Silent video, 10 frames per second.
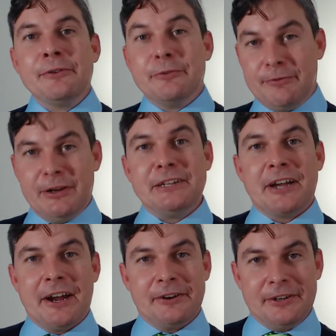With
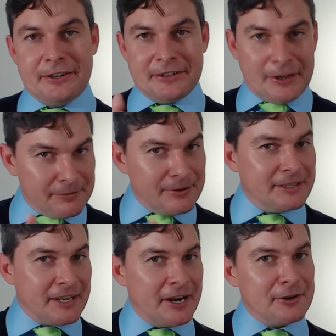Vtiger, you can tell
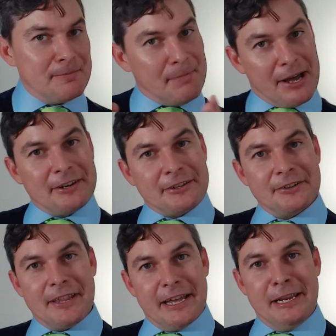Vtiger to
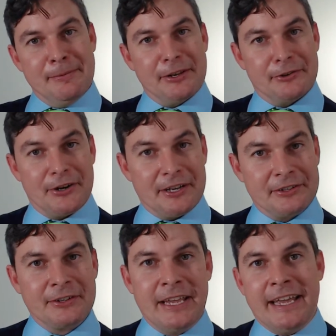monitor that email
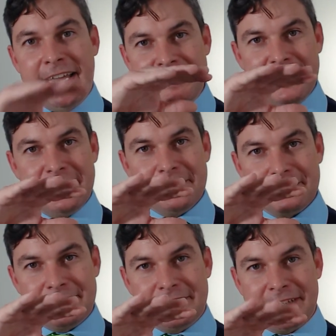address, and then
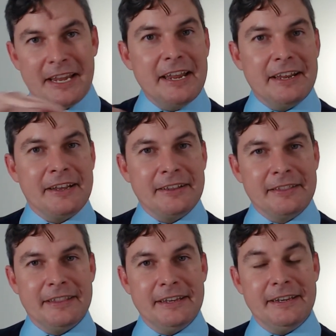it'll take
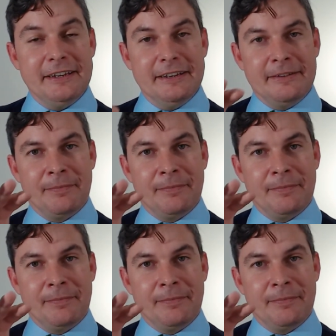the